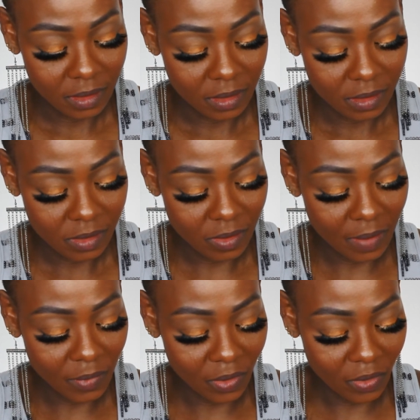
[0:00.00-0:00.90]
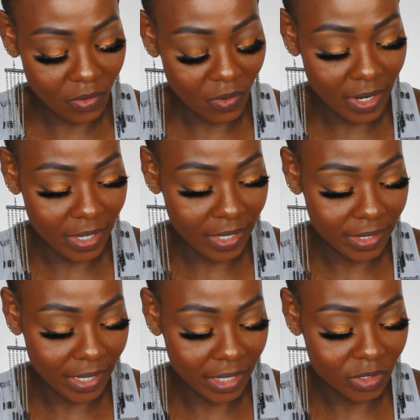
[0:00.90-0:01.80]
So I'm gonna go ahead
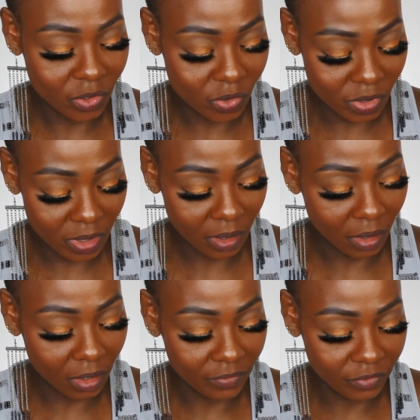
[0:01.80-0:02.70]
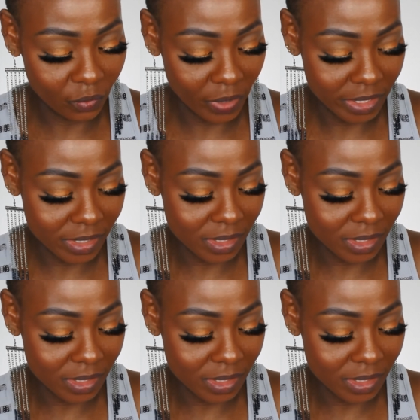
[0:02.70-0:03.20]
and use Love with